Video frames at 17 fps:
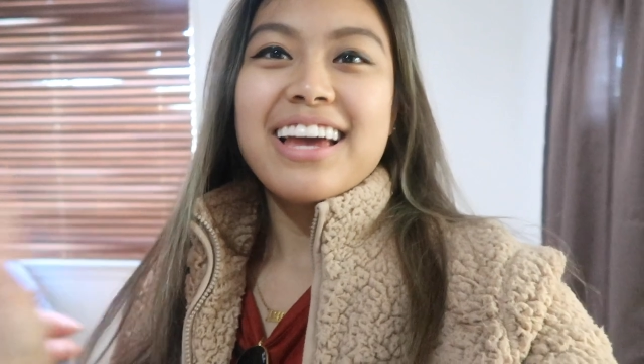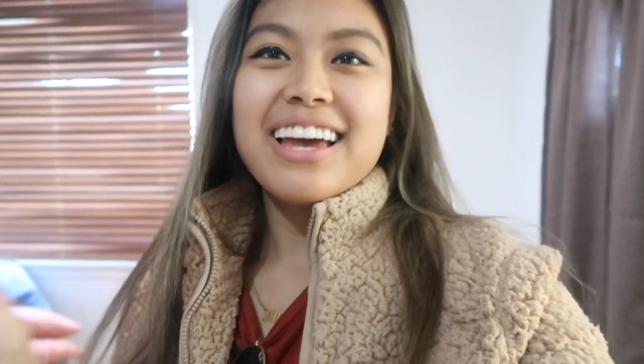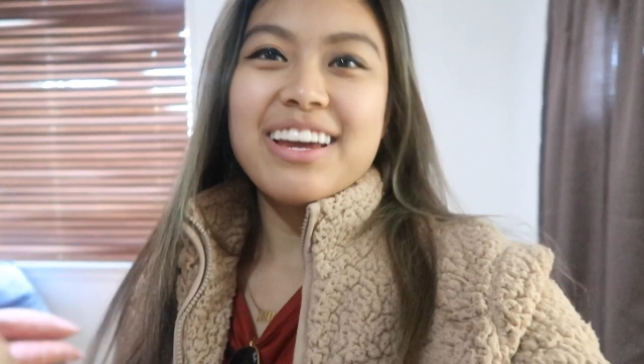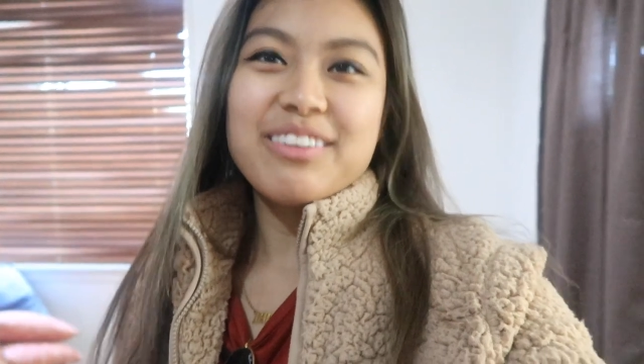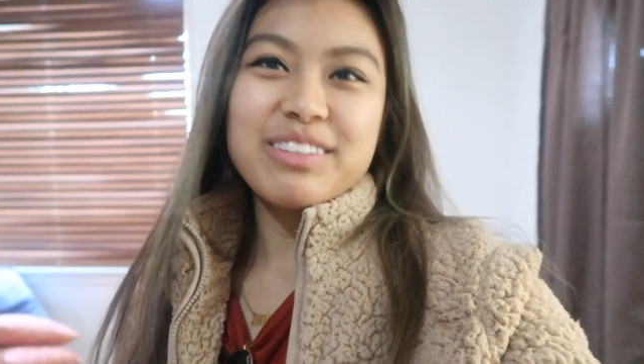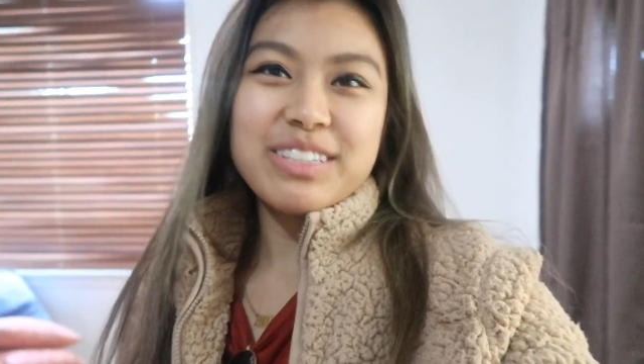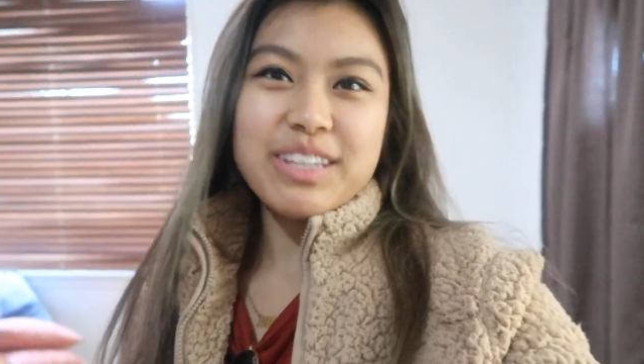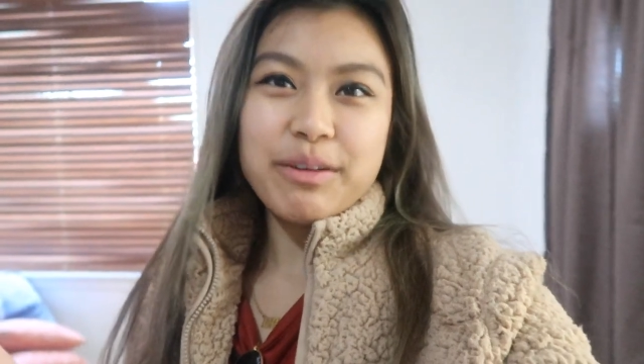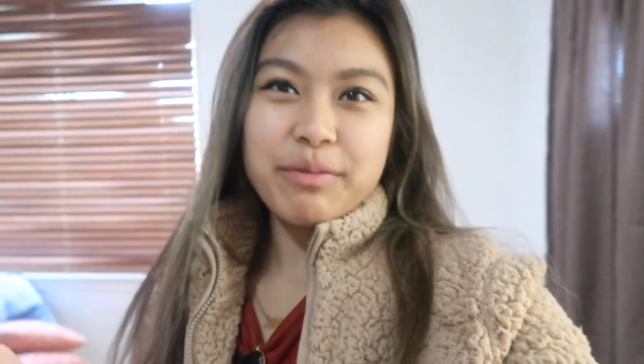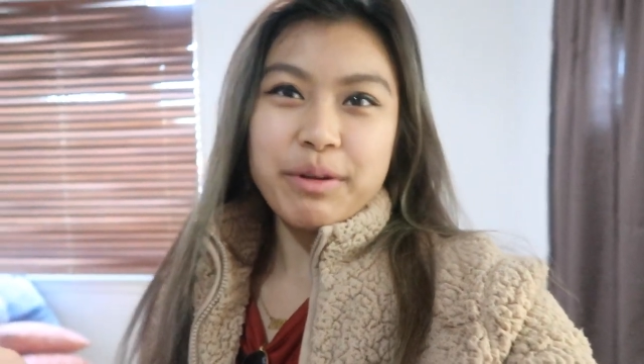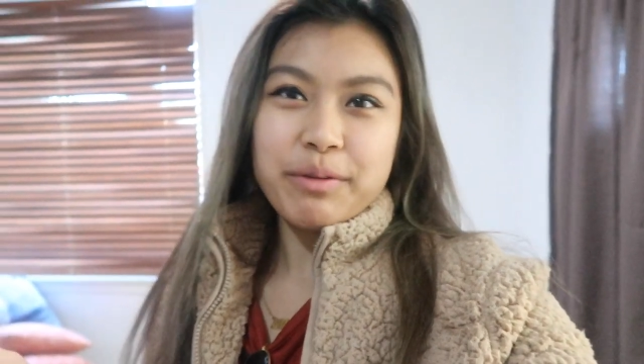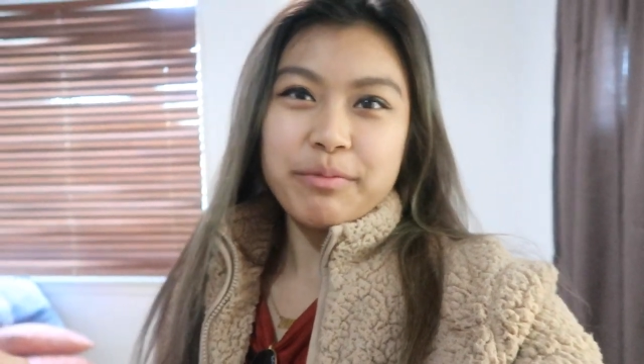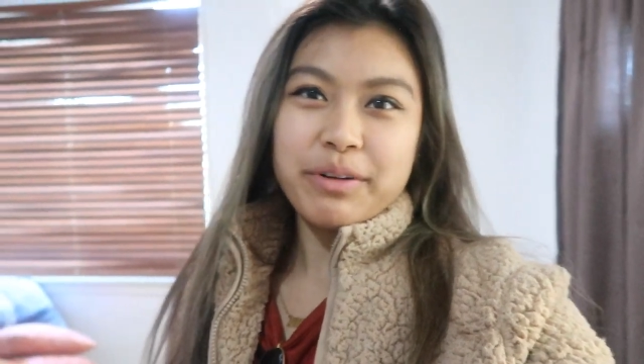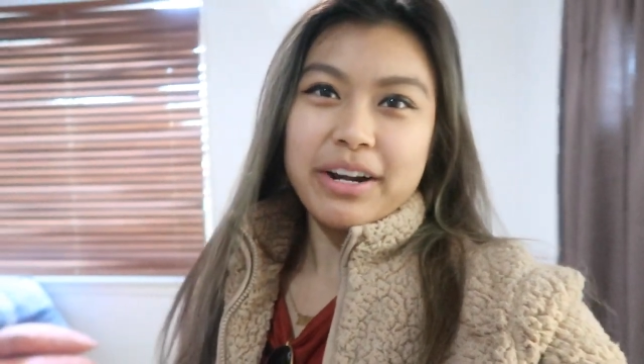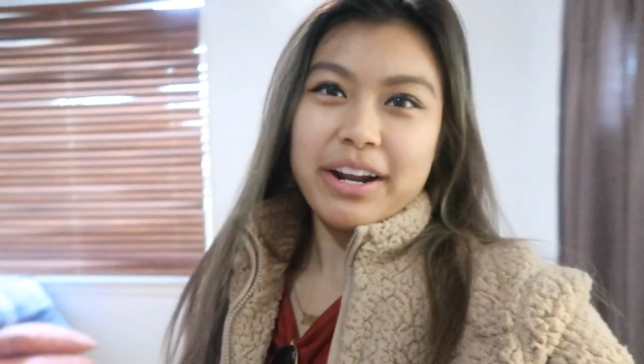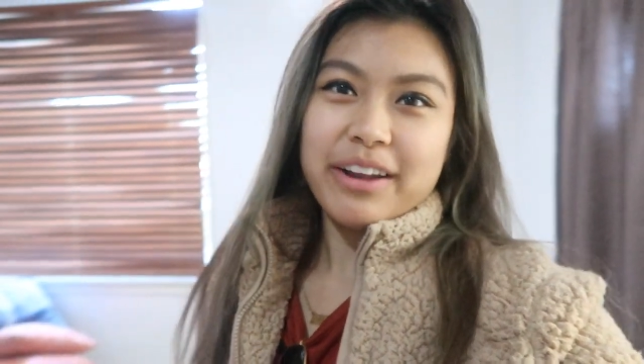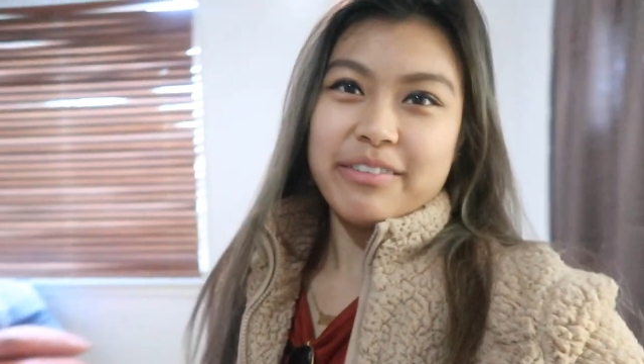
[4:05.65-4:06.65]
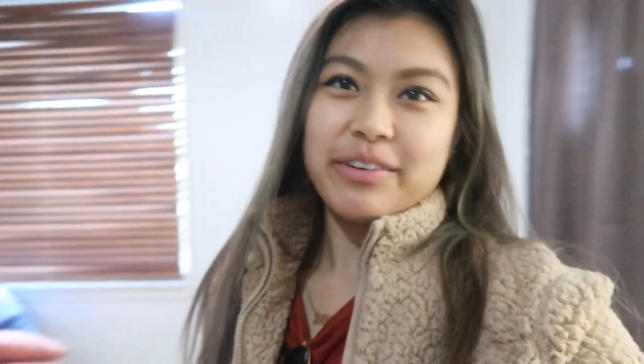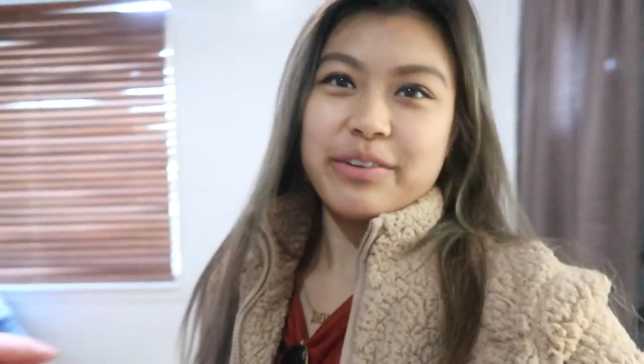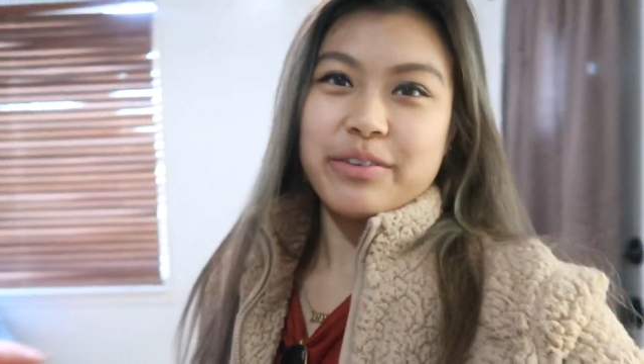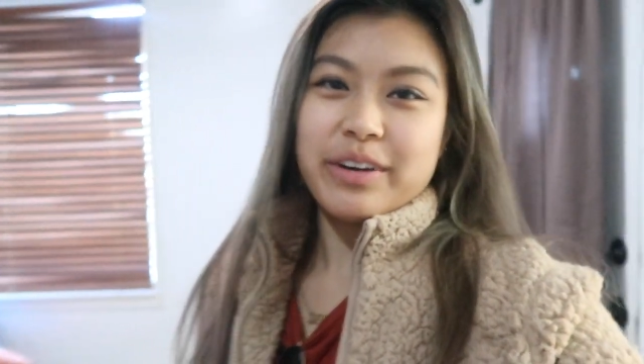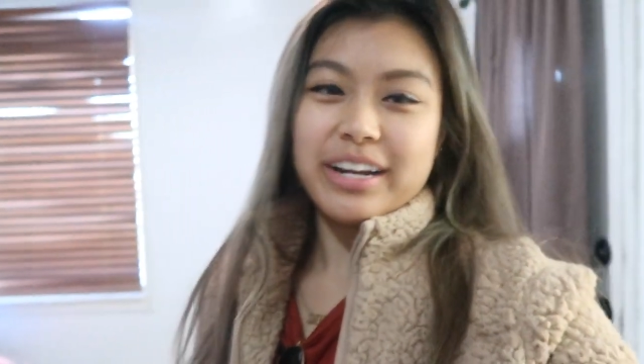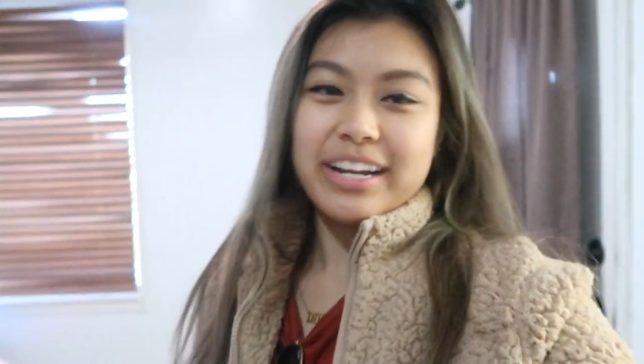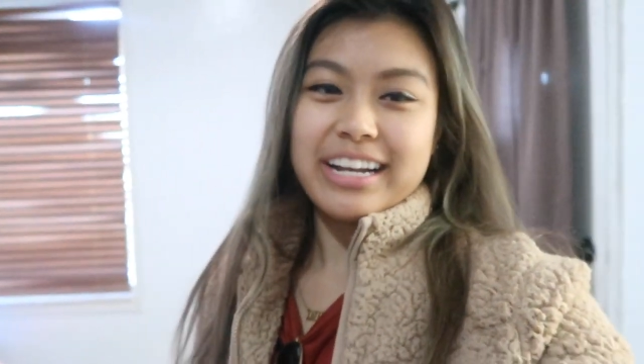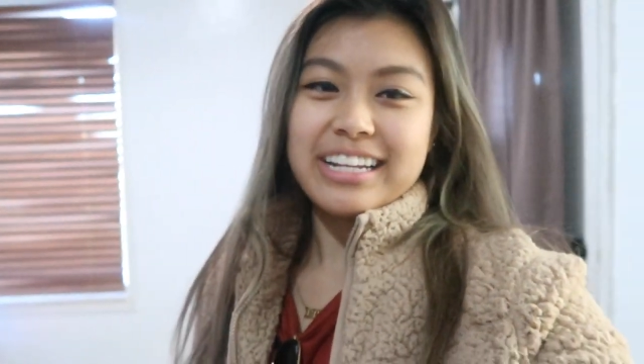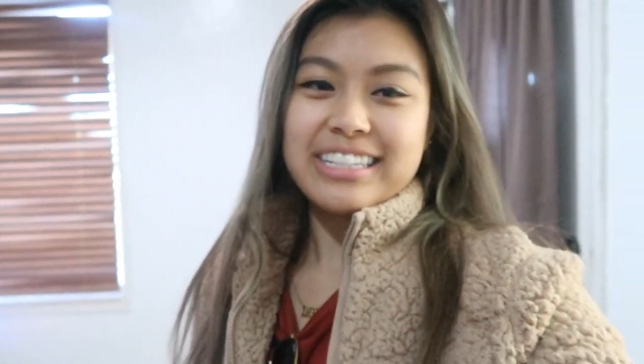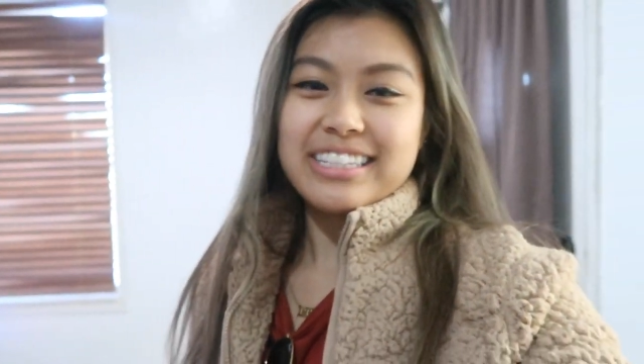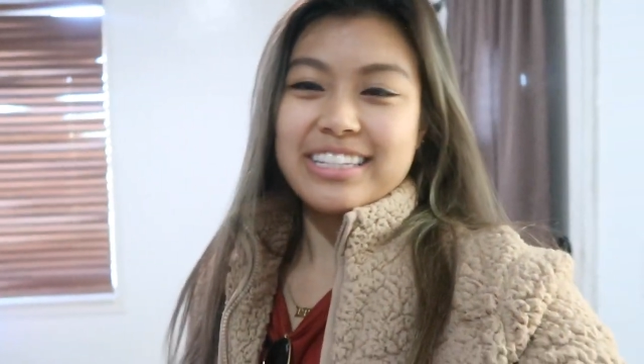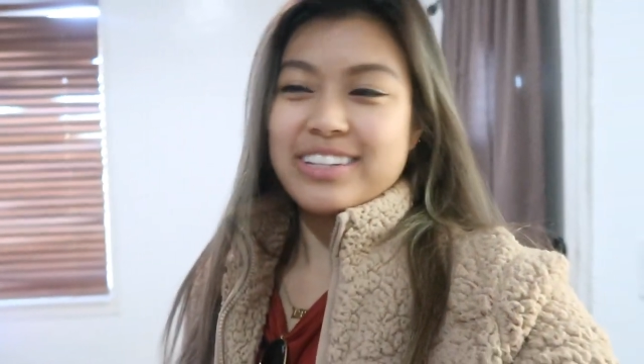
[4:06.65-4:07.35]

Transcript: Hey, what's up? Good morning, everyone.